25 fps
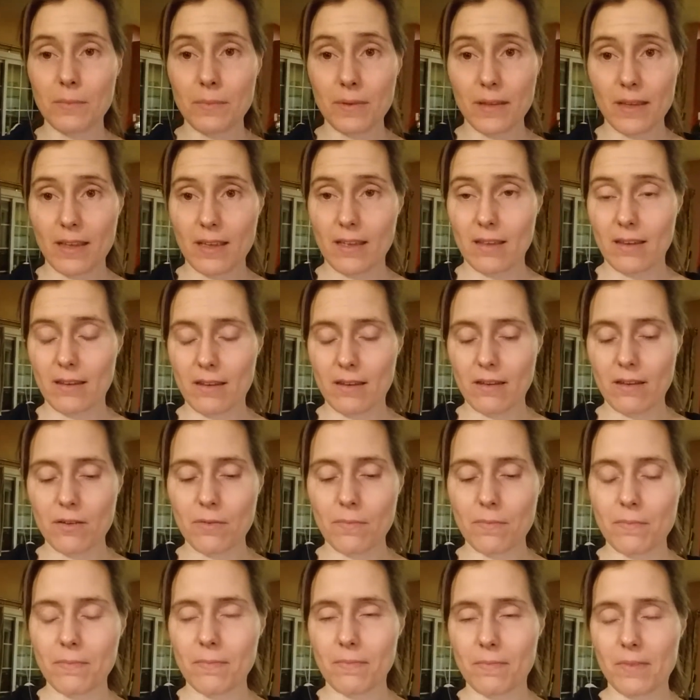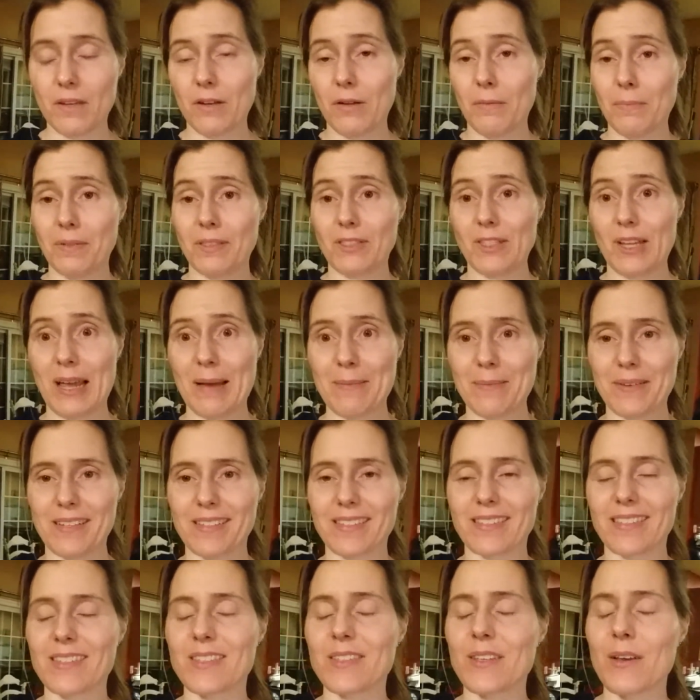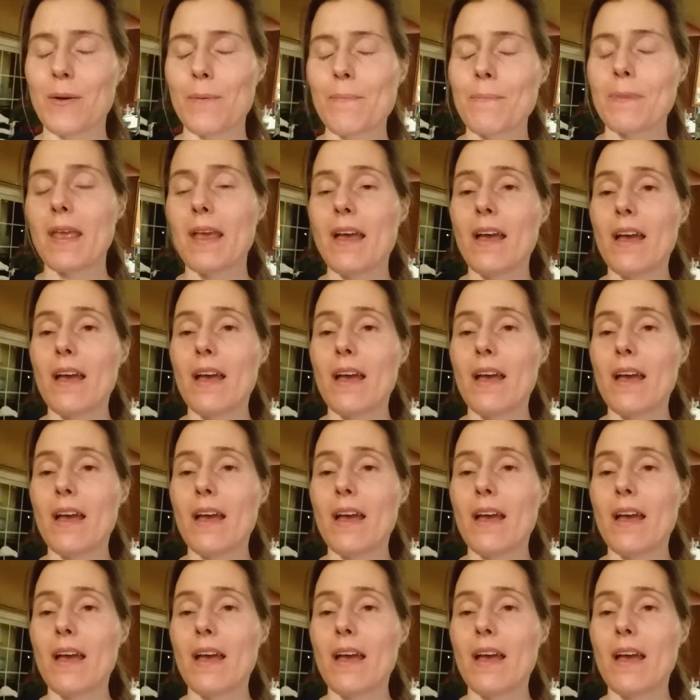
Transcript: be in your pajamas. And so